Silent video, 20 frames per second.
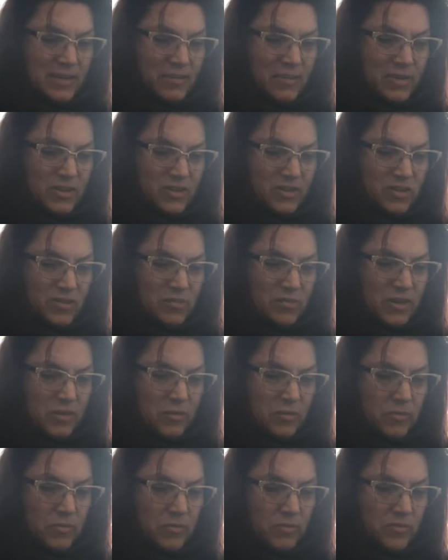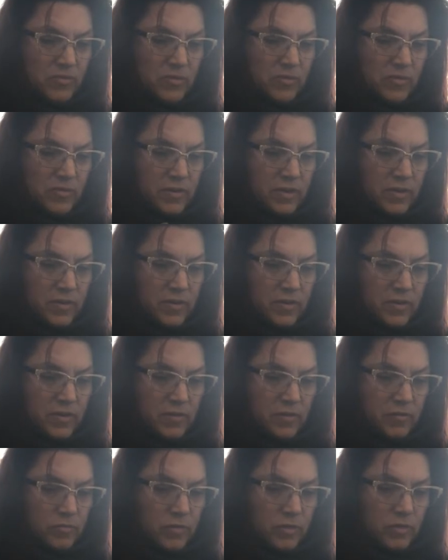I should have probably redid
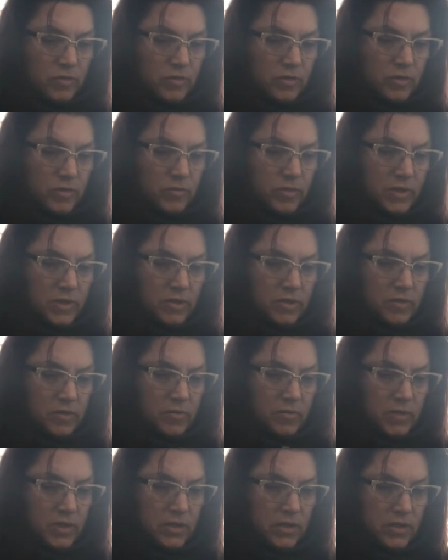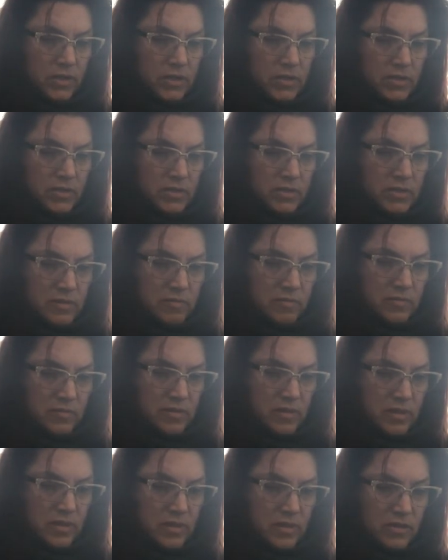this one a little bit, but this is
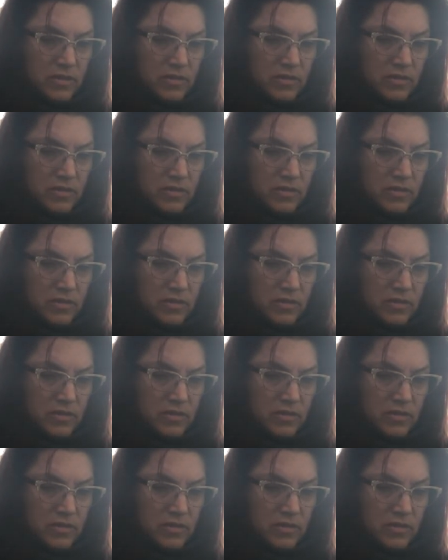pretty.